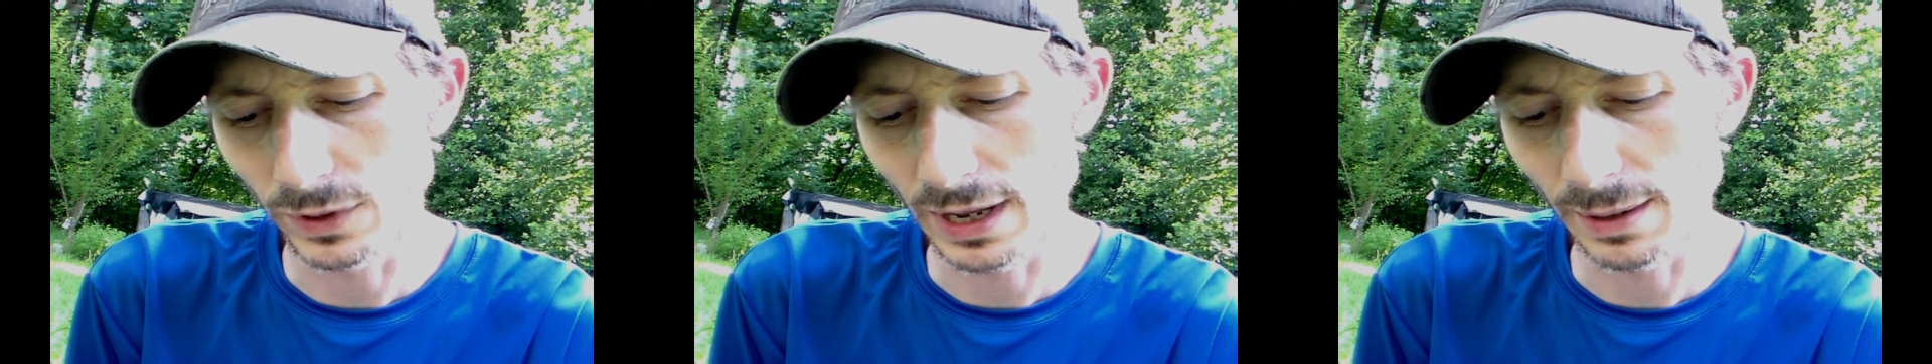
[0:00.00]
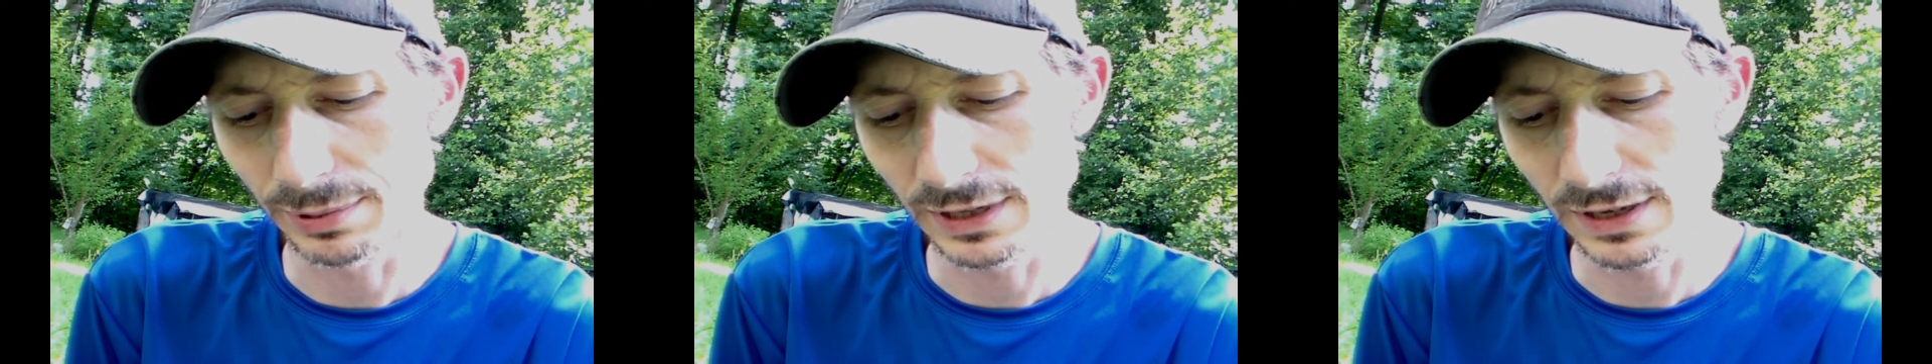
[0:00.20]

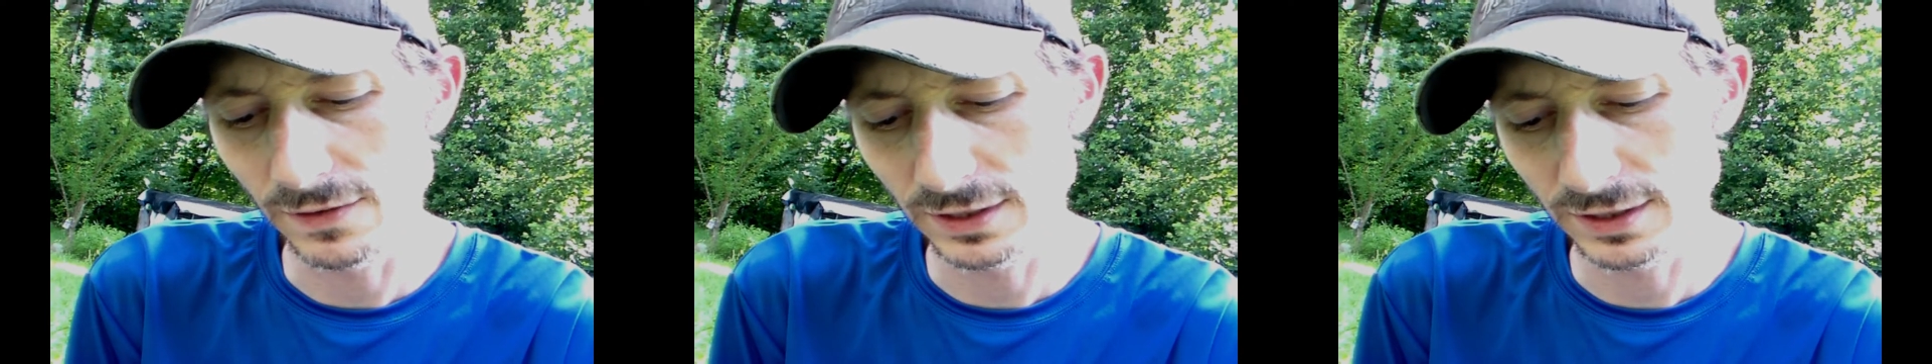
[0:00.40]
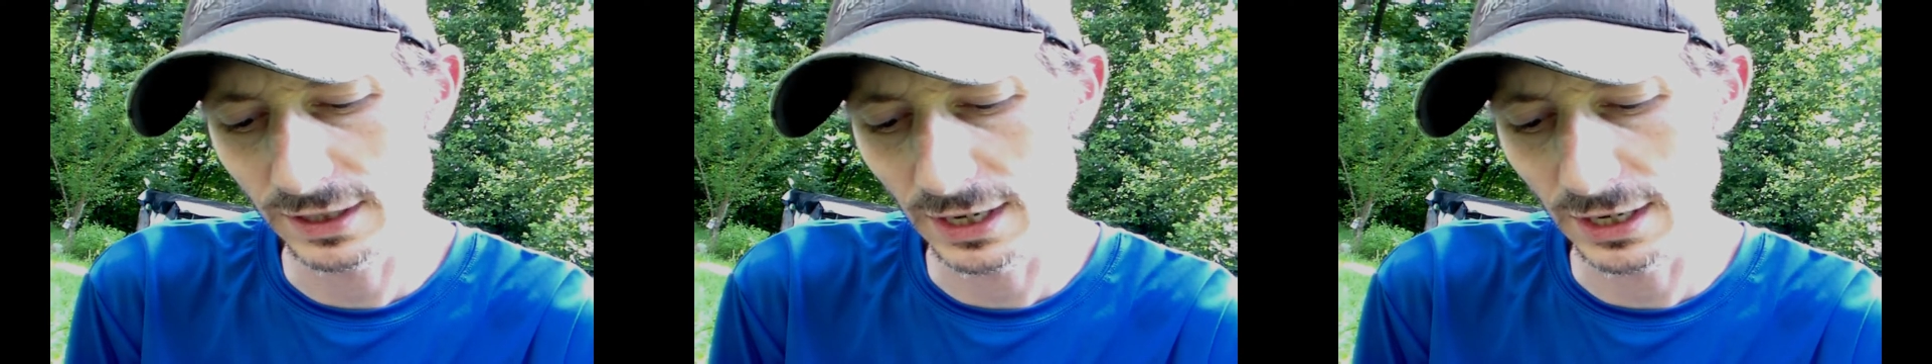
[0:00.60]
what I believe
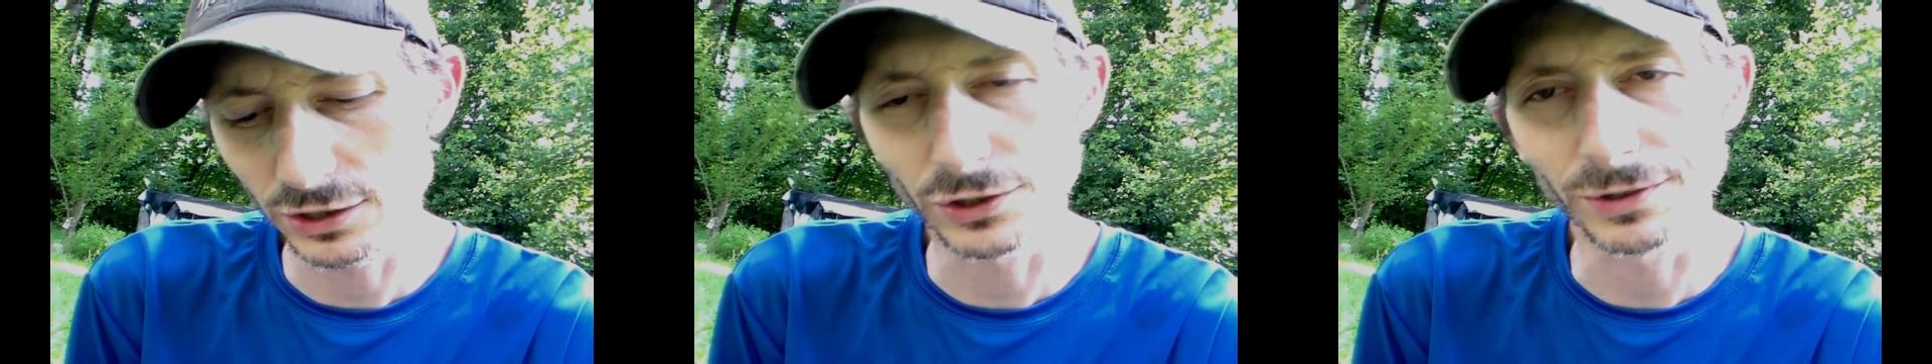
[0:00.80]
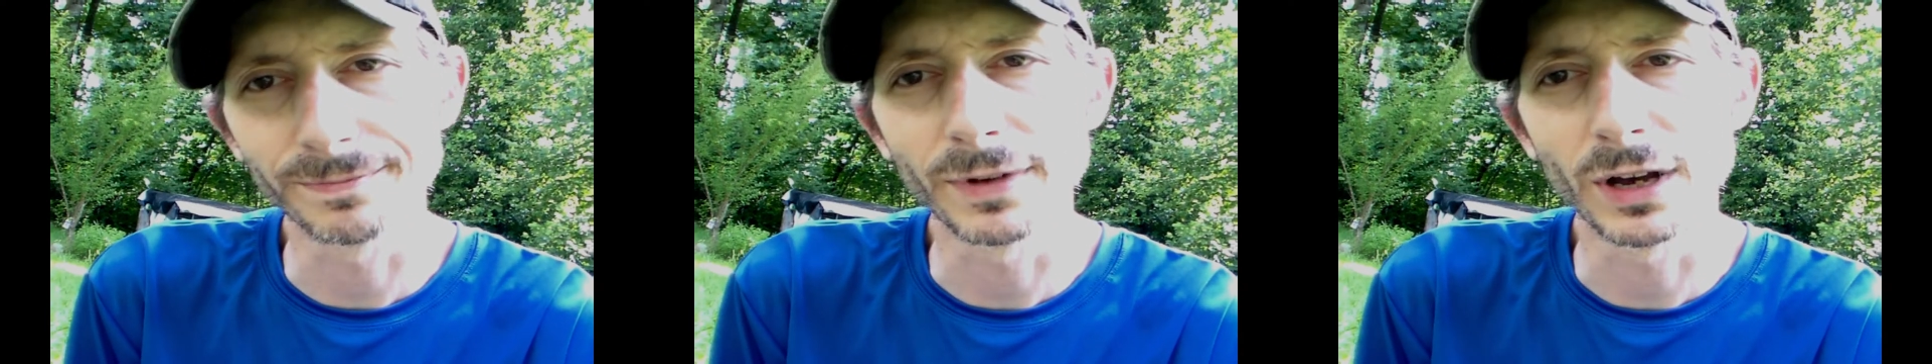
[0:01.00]
is the gizzard.